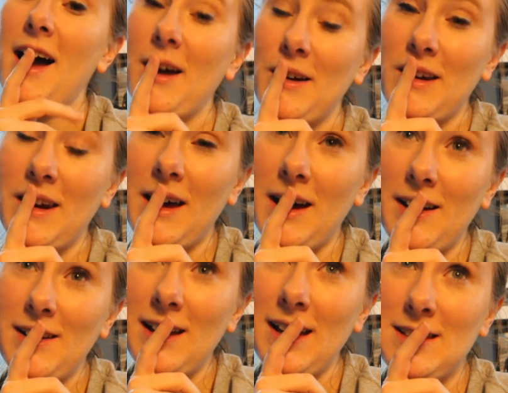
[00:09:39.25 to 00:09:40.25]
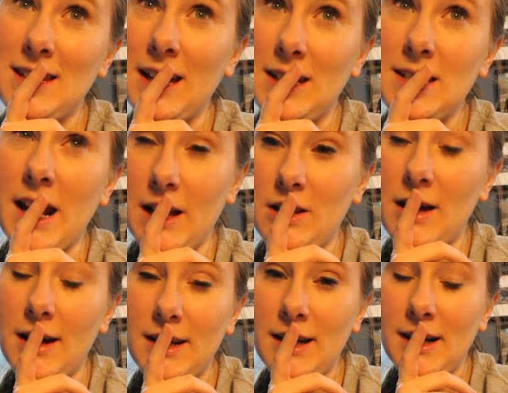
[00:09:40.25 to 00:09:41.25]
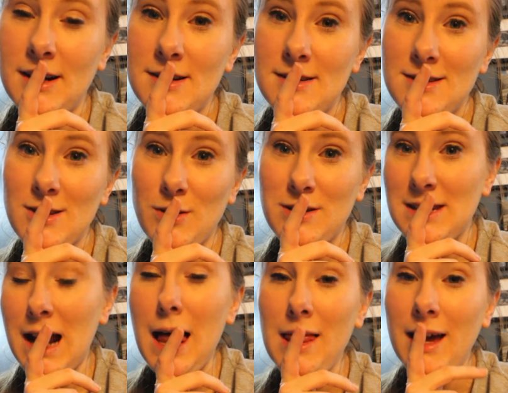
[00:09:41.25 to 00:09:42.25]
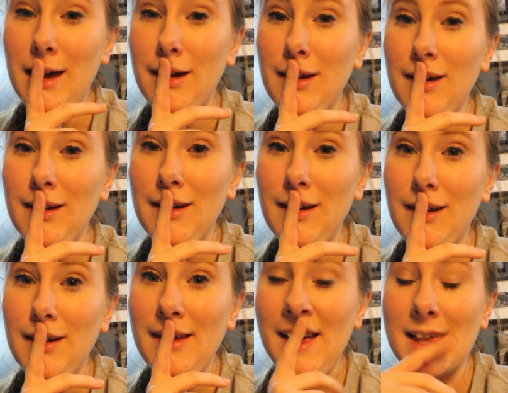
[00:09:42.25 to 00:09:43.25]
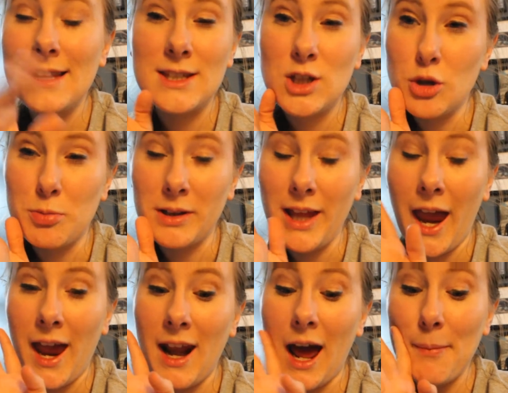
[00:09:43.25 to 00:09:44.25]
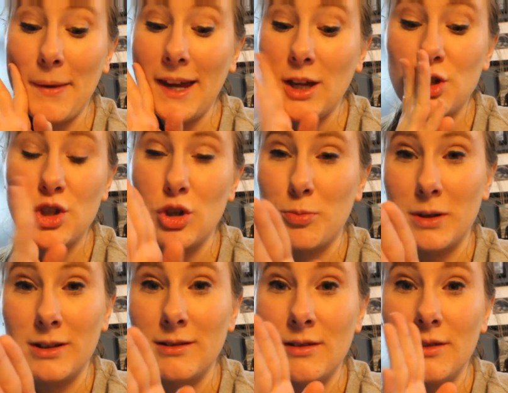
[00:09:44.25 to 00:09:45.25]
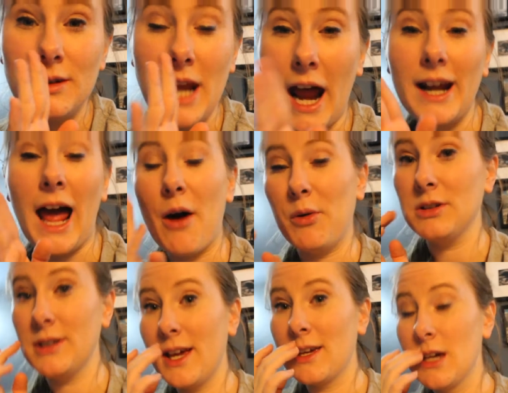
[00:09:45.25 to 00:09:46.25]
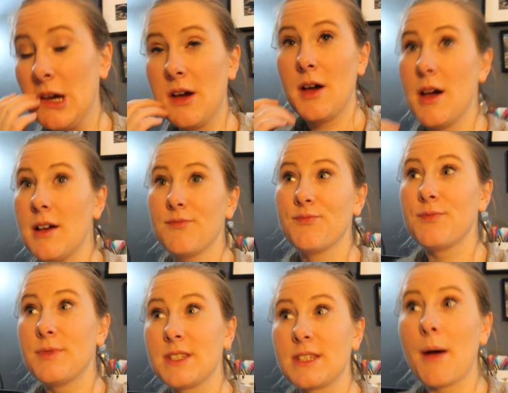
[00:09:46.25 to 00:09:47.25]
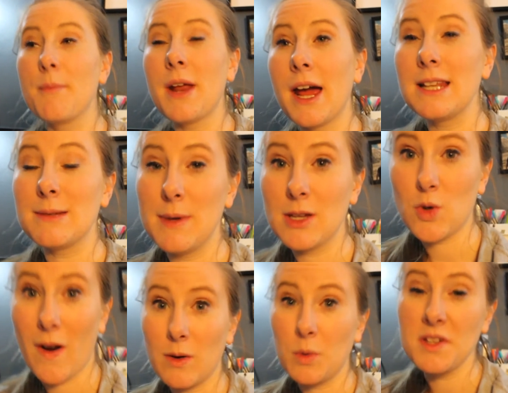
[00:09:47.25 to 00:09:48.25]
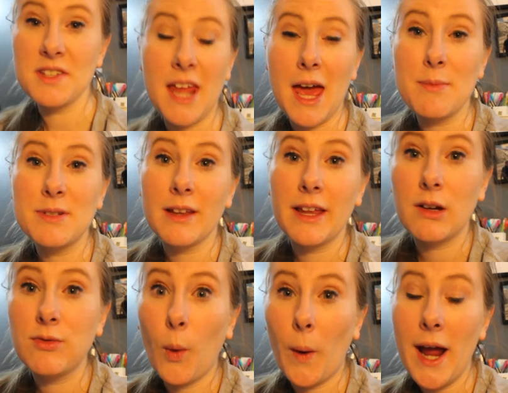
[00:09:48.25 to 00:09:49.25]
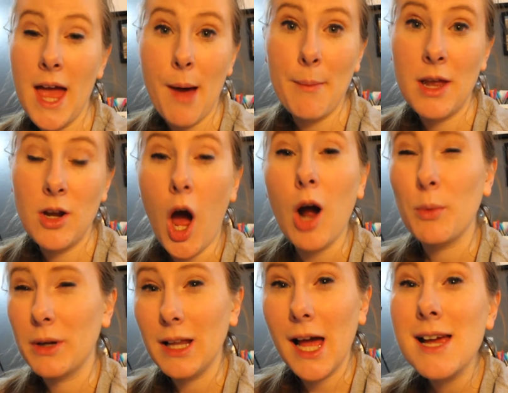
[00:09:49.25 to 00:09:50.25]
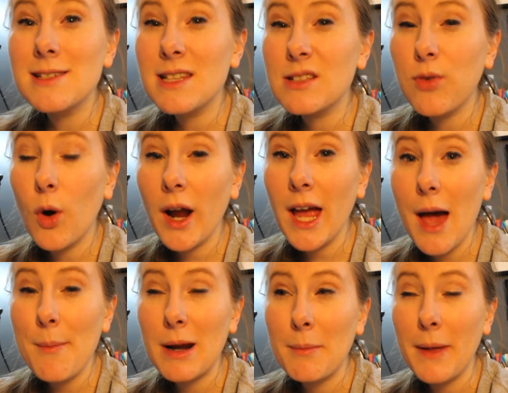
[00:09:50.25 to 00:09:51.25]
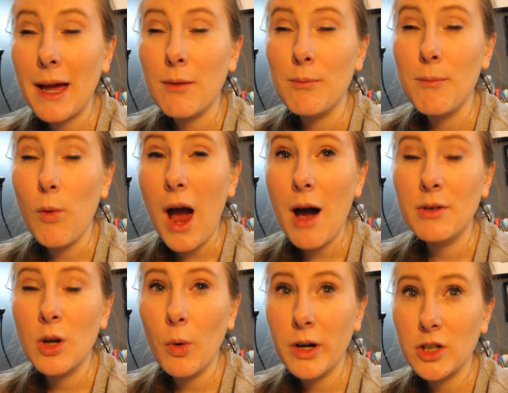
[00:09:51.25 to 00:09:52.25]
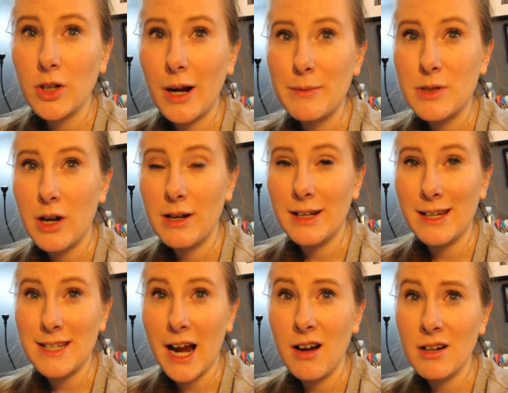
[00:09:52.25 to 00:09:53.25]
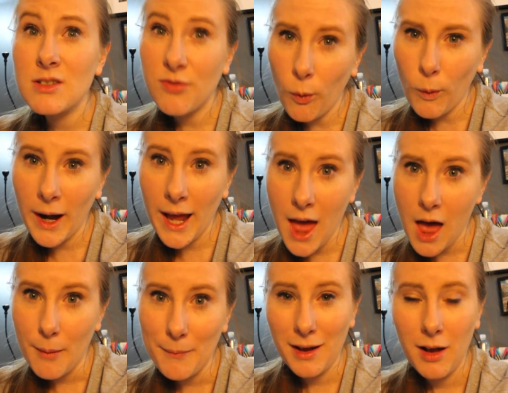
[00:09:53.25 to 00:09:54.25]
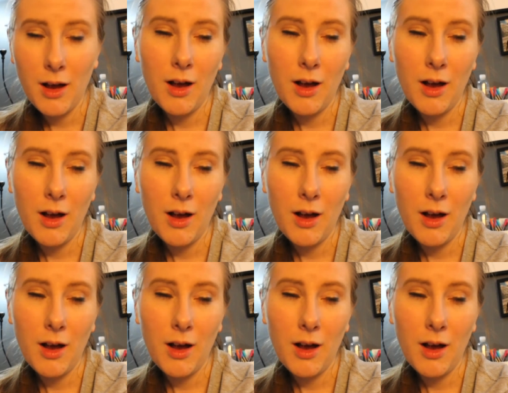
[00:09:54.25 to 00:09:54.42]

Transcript: And it's like 10 o'clock here, so it's not like it's super late. And I'm like a super night owl. Like, some nights me and Trevor will stay up till like 4 a.m. and not realize it's 4 a.m. And I'm like, wow, no wonder I'm starting to get tired. It's 4 a.m.